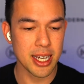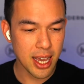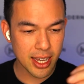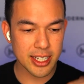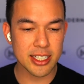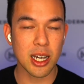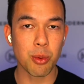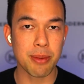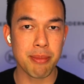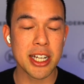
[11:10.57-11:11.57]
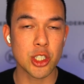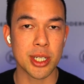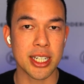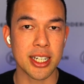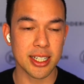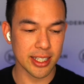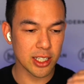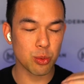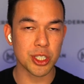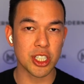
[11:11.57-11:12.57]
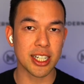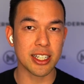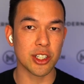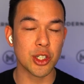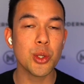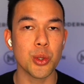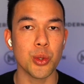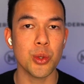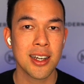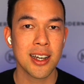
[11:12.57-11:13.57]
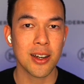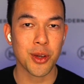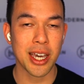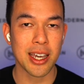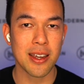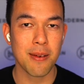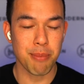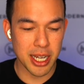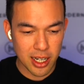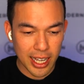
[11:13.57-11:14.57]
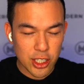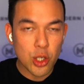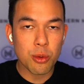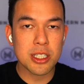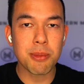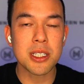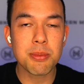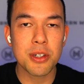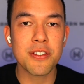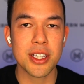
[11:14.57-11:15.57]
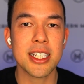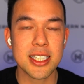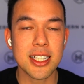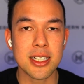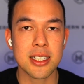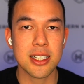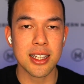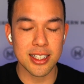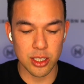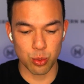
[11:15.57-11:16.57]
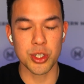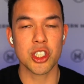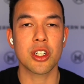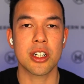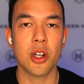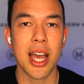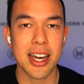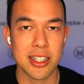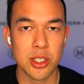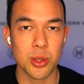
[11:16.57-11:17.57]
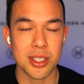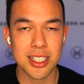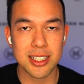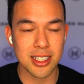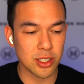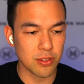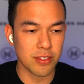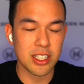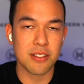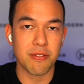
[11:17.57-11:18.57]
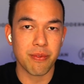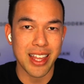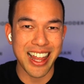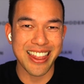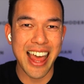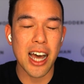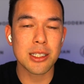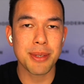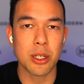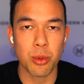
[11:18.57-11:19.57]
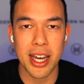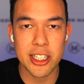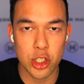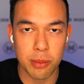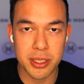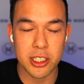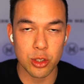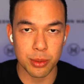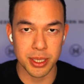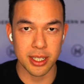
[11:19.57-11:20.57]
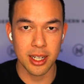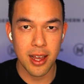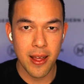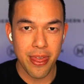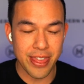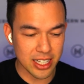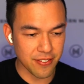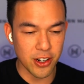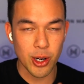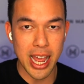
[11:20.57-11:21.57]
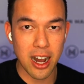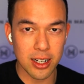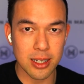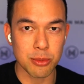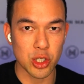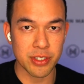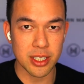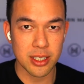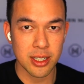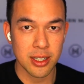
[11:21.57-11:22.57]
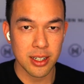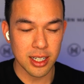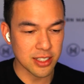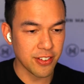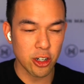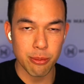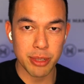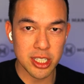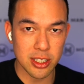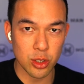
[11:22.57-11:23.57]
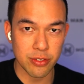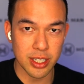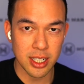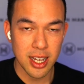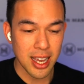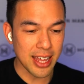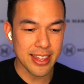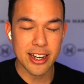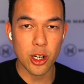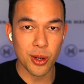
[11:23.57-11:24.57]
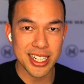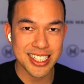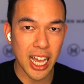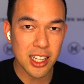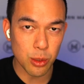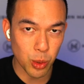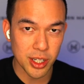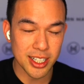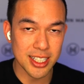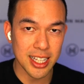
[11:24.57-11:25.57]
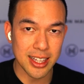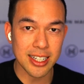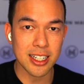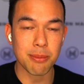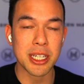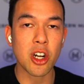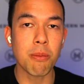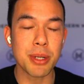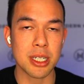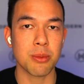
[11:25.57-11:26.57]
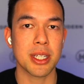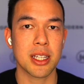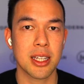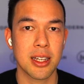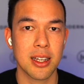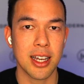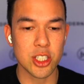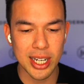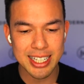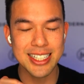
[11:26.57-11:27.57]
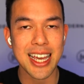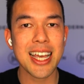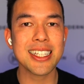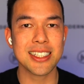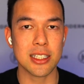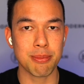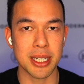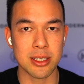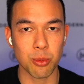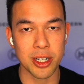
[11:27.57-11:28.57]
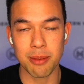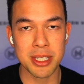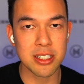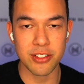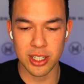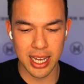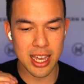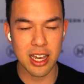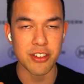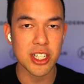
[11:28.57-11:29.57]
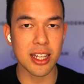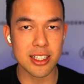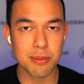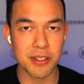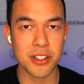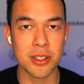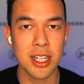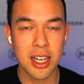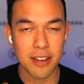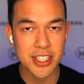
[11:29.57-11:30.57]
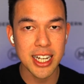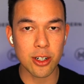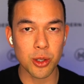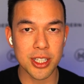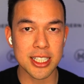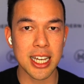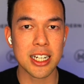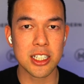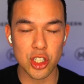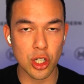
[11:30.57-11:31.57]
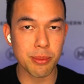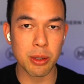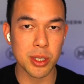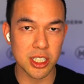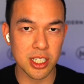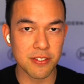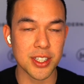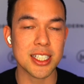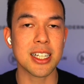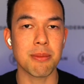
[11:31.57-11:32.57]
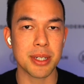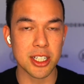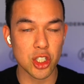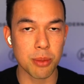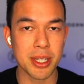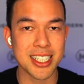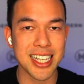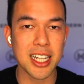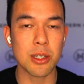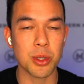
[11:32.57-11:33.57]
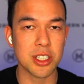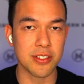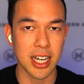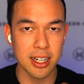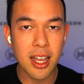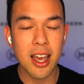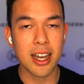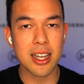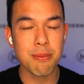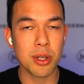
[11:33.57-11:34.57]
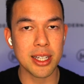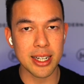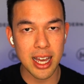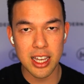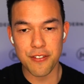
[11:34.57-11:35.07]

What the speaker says: Here's how we're measuring it. Here's what you need to do. Okay. But like, you're responsible for these things. And this is what you got to know how to do. This allows me to write a job description that's very outcome driven. It's very mission driven. And they know exactly what it is that they need to be competent with. And so I can test this person when I'm interviewing. Hey, have you done this before? Have you done all these actions? Show me what you did for this company. Show me exactly what you've done. Okay, brilliant. Now,